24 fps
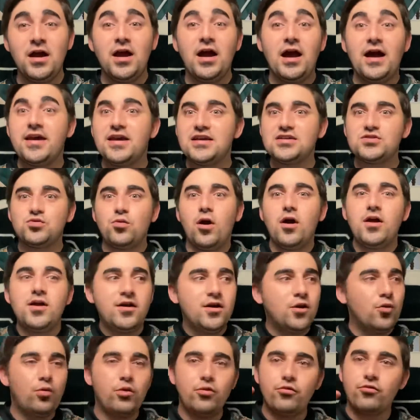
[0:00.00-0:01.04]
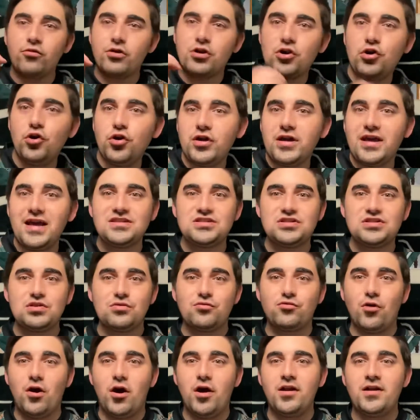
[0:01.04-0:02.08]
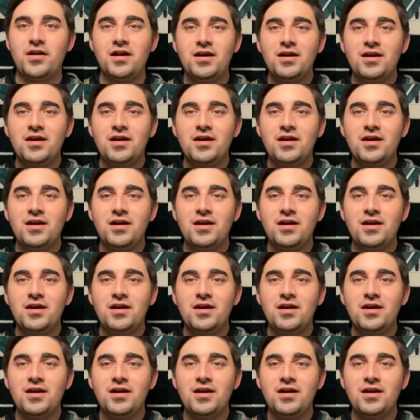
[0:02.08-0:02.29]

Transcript: And guess what? We were good against the run.